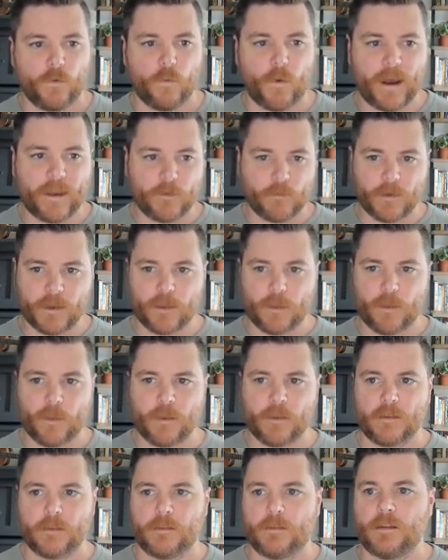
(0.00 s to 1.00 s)
wide
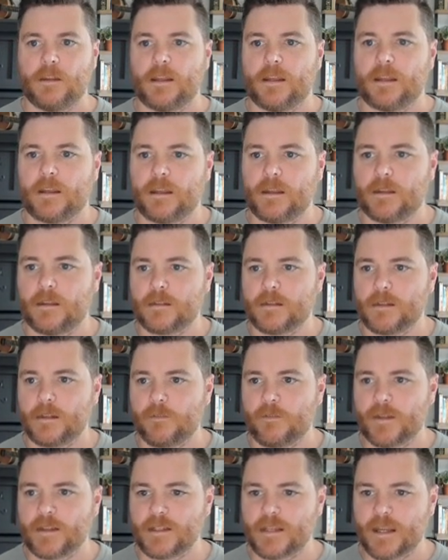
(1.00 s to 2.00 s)
width. And
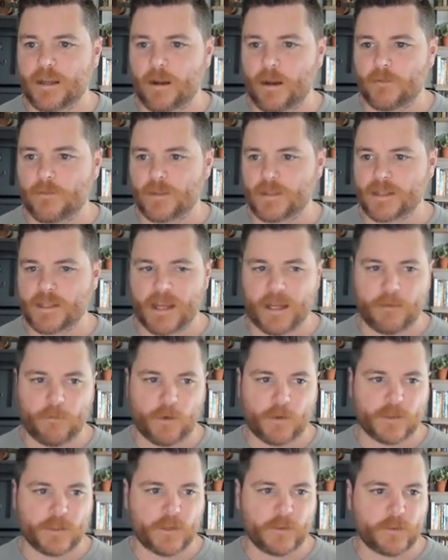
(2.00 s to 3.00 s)
if I take off the
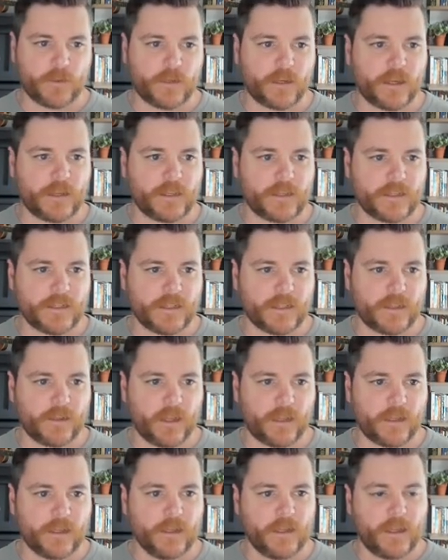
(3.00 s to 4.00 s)
sidebars there, you can kind of see
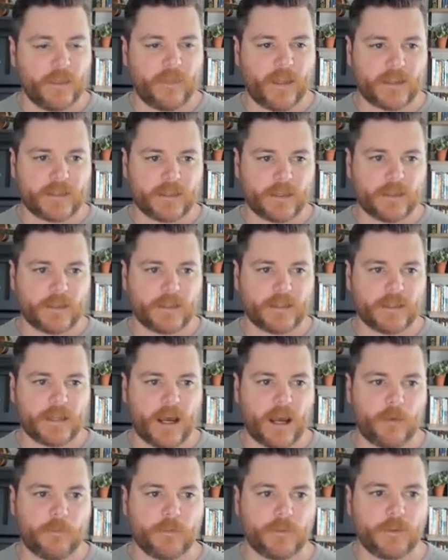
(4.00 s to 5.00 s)
like that's going to
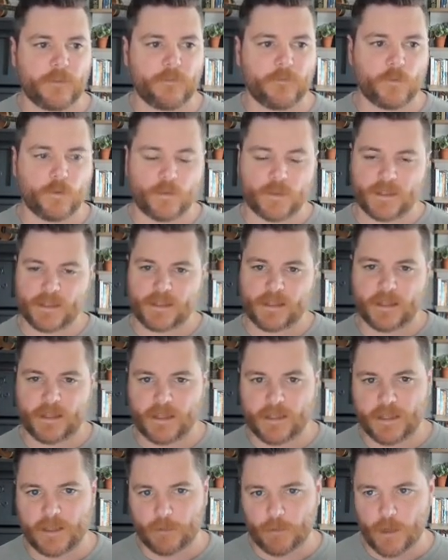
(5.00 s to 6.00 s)
stop. The full width is going
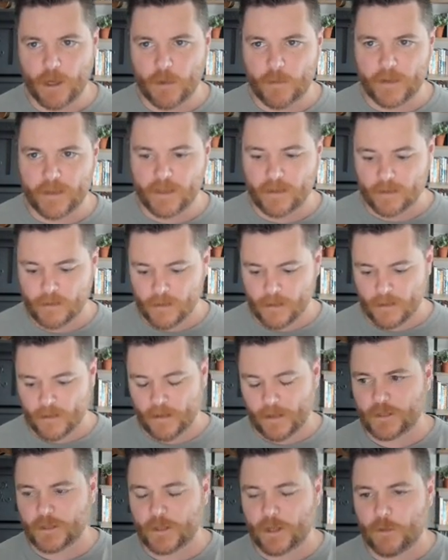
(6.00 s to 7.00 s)
to keep going.
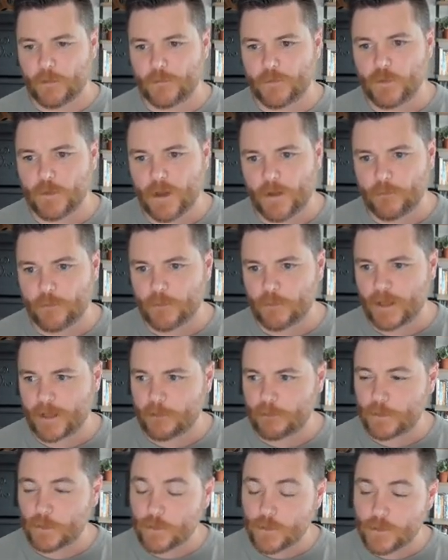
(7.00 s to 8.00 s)
If you come from
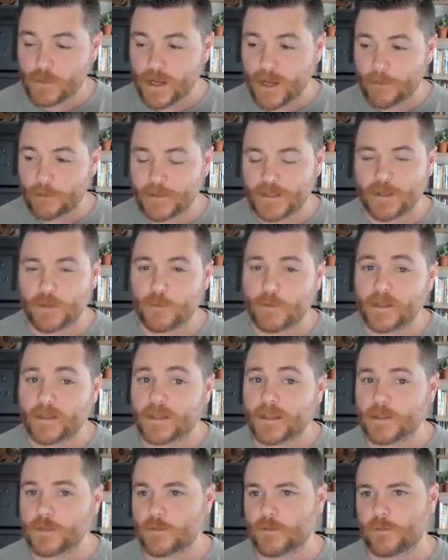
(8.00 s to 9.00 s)
like Bootstrap,
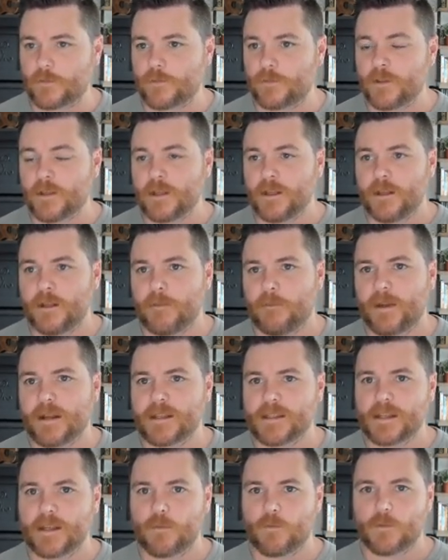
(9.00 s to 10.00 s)
Tailwind, that sort of
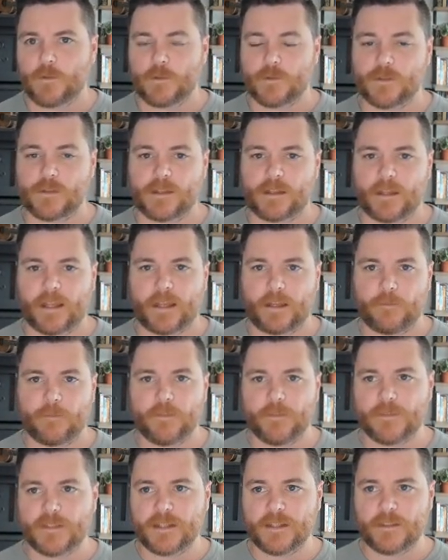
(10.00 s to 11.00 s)
mindset where there's like
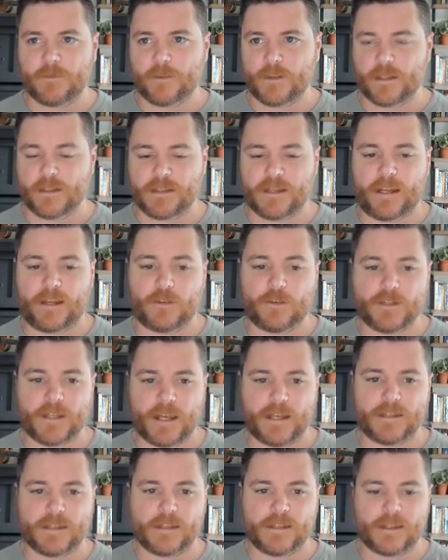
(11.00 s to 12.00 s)
15 different container
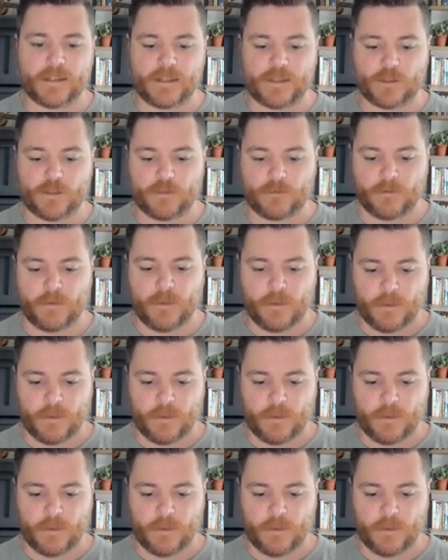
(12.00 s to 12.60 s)
sizes, and each